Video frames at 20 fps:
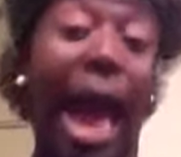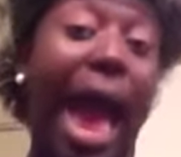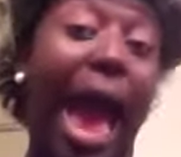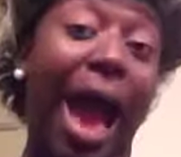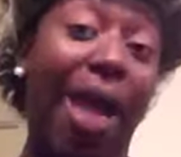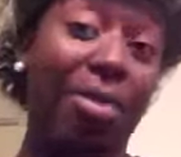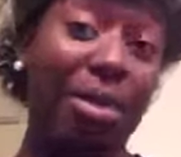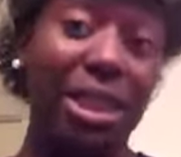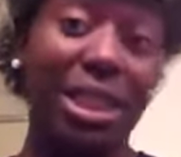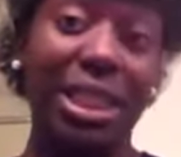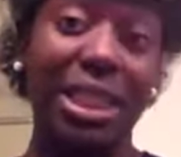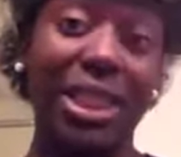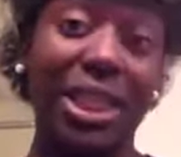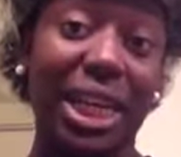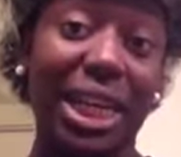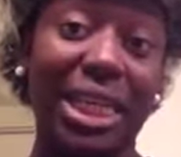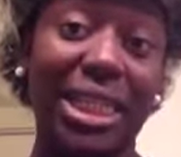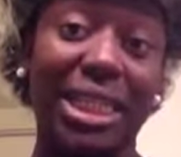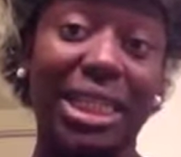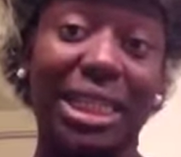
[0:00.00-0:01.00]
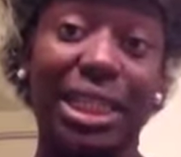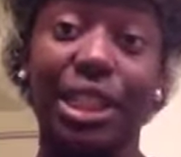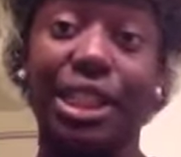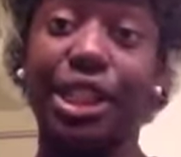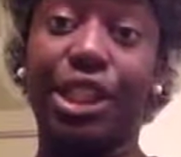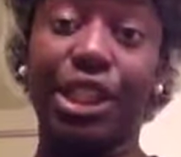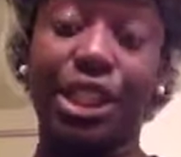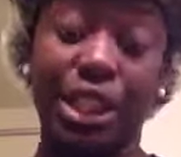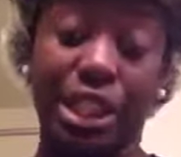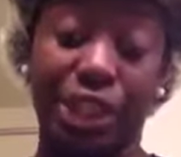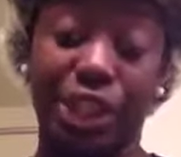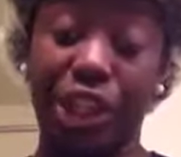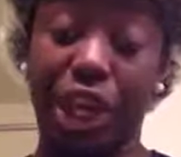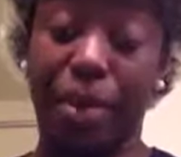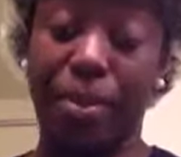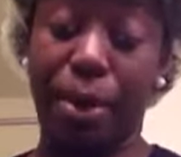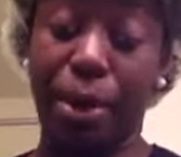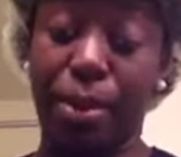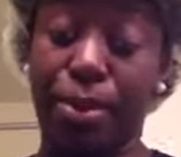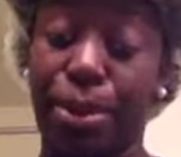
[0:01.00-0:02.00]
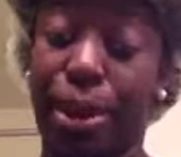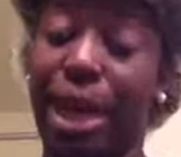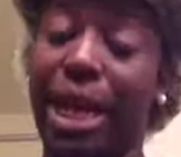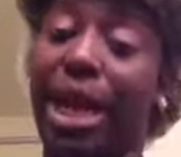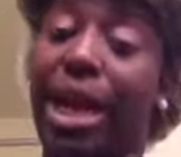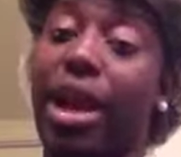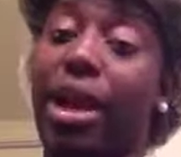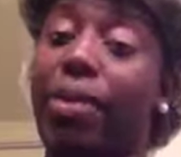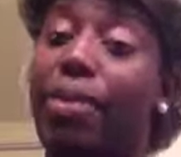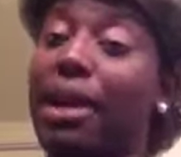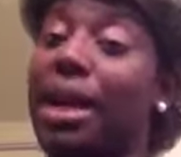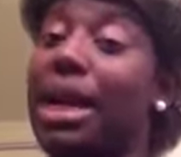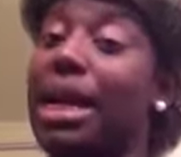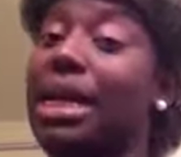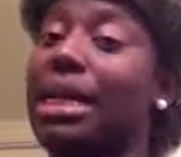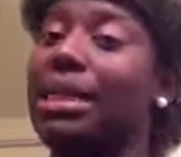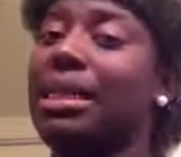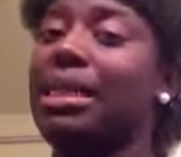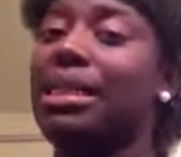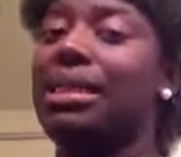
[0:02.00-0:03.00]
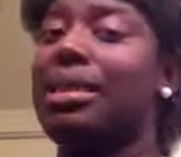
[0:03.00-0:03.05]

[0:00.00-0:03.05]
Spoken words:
I would suggest the jumbo braid hair because